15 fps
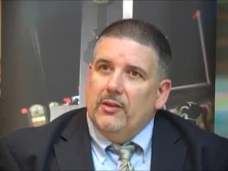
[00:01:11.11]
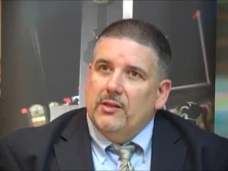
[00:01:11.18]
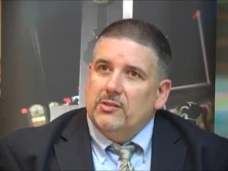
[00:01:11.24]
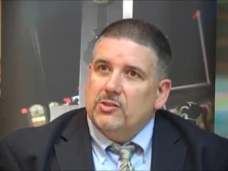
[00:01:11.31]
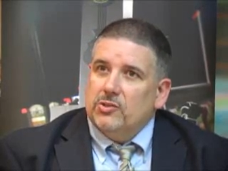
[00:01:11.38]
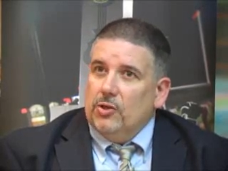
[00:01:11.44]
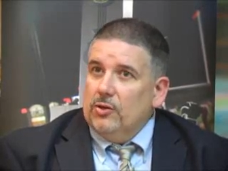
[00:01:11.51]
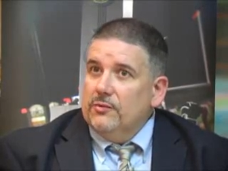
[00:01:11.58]
that
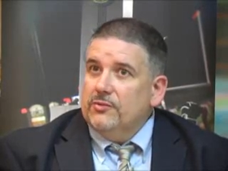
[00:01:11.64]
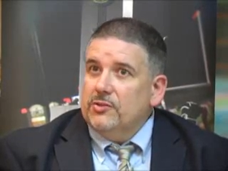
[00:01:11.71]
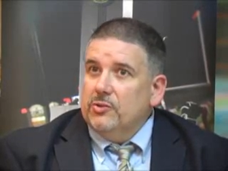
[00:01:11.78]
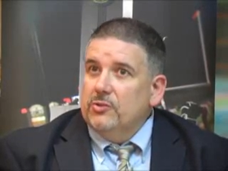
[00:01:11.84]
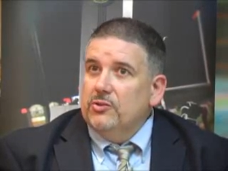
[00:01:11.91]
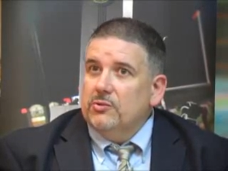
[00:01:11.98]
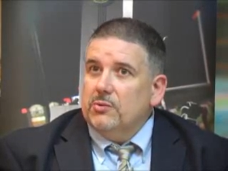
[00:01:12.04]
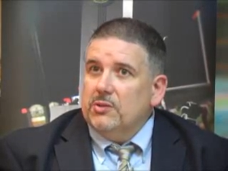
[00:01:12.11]
serve
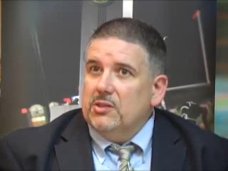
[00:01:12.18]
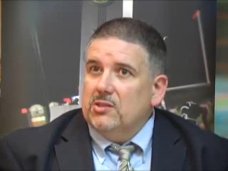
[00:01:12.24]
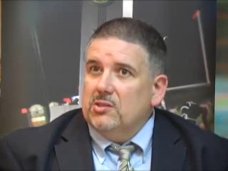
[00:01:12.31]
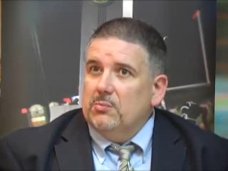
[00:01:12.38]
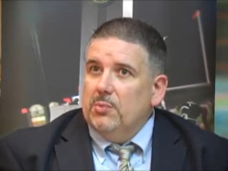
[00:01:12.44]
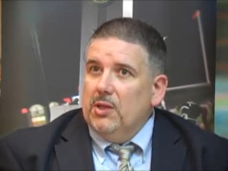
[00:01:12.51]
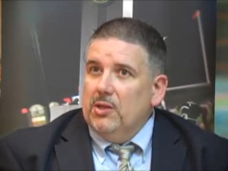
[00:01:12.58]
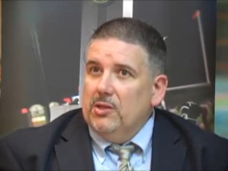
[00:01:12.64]
students with
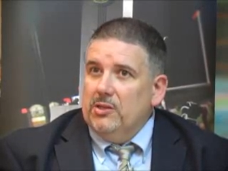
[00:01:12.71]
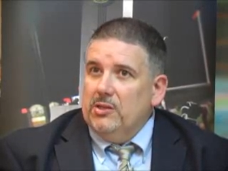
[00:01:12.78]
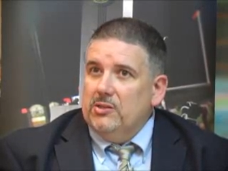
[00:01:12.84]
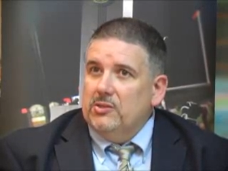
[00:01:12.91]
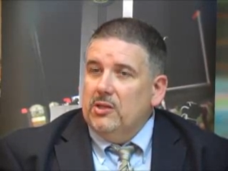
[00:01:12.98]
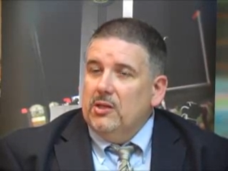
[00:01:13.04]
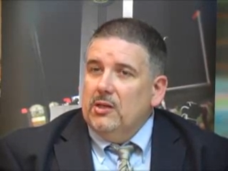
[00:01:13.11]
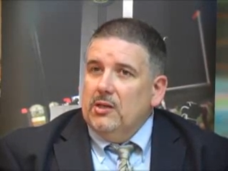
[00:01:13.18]

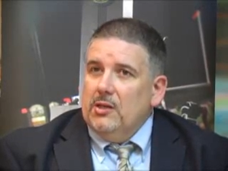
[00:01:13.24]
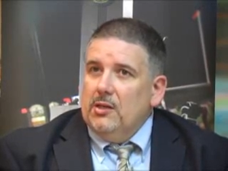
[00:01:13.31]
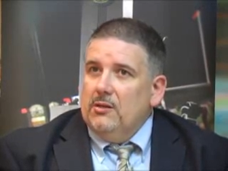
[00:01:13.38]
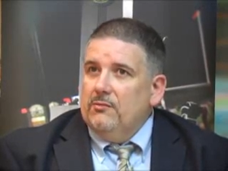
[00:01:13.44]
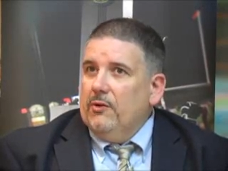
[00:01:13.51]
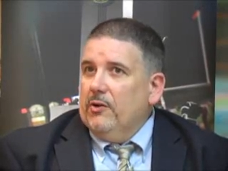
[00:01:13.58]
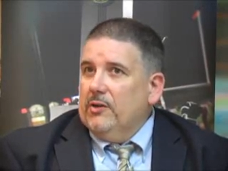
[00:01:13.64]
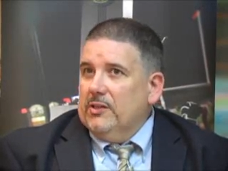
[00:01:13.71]
disabilities
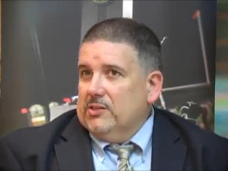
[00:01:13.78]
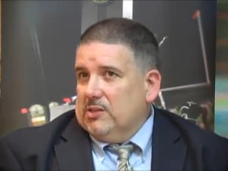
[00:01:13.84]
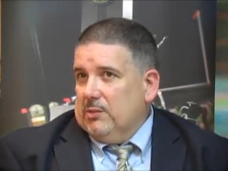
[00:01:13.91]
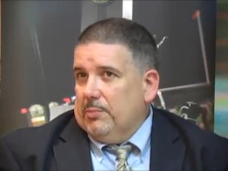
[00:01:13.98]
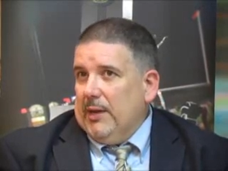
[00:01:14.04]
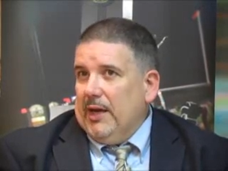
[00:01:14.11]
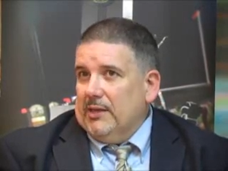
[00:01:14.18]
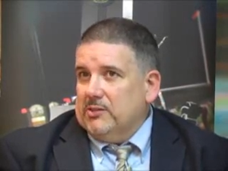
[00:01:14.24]
in various
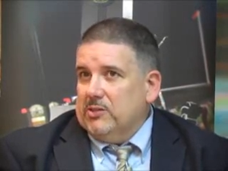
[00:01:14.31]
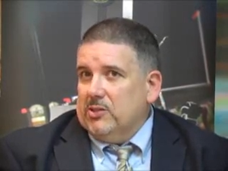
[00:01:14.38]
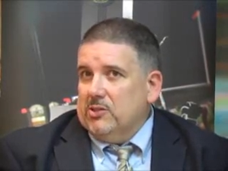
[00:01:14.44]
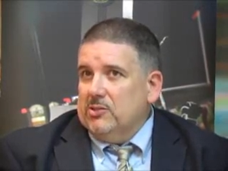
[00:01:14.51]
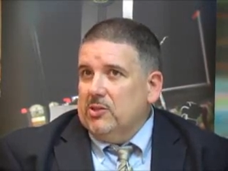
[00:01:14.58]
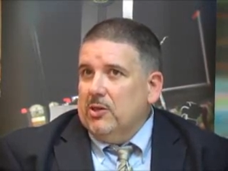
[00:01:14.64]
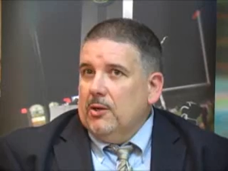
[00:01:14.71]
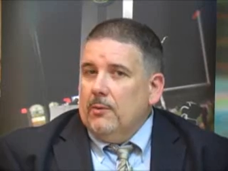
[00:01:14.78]

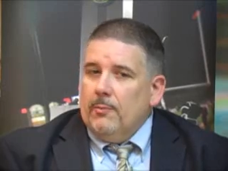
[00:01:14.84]
capacities